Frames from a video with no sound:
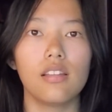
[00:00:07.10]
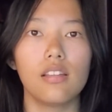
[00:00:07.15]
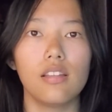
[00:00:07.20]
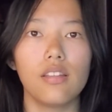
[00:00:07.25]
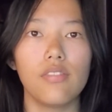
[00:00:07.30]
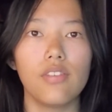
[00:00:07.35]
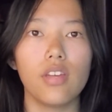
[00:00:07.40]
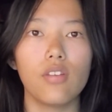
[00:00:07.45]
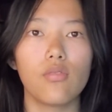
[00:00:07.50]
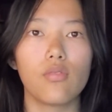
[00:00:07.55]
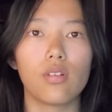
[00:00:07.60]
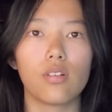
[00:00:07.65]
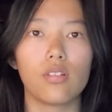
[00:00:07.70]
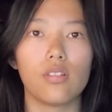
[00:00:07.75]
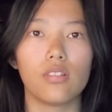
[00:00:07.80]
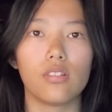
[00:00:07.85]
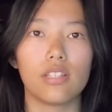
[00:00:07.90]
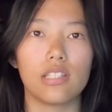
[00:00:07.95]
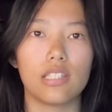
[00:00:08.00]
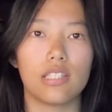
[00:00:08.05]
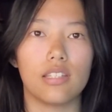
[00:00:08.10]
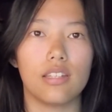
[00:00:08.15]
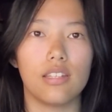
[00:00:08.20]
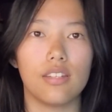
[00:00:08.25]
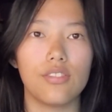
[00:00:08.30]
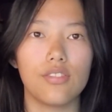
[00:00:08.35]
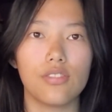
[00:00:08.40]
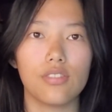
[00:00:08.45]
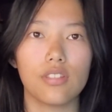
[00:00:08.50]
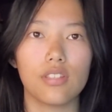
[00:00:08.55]
living world is an
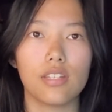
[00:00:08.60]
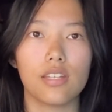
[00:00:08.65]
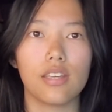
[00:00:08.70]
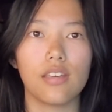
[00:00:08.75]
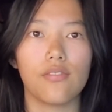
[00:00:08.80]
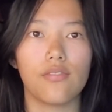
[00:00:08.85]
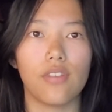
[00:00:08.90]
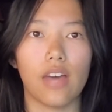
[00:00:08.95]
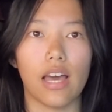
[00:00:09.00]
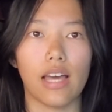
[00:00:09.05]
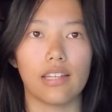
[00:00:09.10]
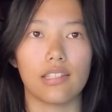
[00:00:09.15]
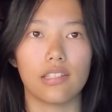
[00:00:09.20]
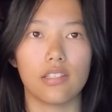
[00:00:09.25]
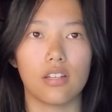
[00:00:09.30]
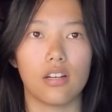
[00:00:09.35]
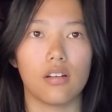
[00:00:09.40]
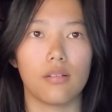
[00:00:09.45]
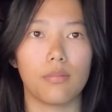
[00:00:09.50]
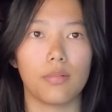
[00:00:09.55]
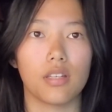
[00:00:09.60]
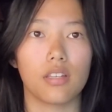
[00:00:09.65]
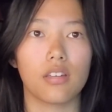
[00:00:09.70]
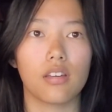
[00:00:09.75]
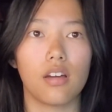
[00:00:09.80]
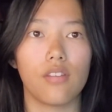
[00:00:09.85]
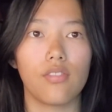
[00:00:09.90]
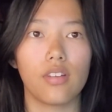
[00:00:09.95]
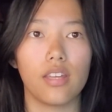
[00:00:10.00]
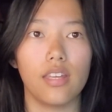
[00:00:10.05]
interesting and vast topic
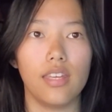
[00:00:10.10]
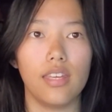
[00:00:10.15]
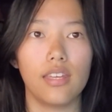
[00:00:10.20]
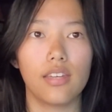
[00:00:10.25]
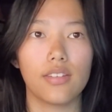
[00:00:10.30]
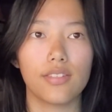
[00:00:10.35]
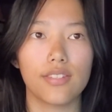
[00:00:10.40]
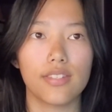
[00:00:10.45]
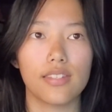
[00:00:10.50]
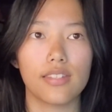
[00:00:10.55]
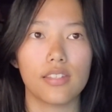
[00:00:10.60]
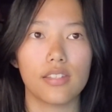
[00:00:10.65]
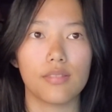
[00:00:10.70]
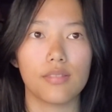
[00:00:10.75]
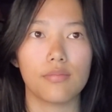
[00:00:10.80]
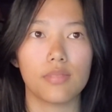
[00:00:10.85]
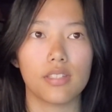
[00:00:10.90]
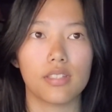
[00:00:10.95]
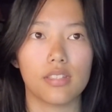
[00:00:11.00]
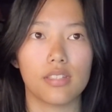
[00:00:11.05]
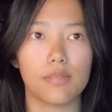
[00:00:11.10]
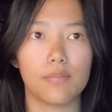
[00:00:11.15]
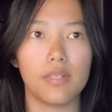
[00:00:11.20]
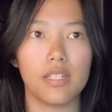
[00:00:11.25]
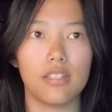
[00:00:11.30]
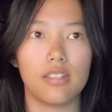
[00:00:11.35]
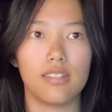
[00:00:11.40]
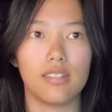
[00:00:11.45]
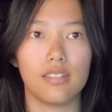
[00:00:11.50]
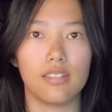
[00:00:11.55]
covering ecosystems and
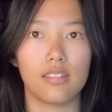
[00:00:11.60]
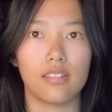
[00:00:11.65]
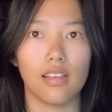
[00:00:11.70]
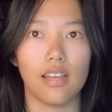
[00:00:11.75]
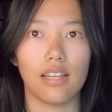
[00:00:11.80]
species,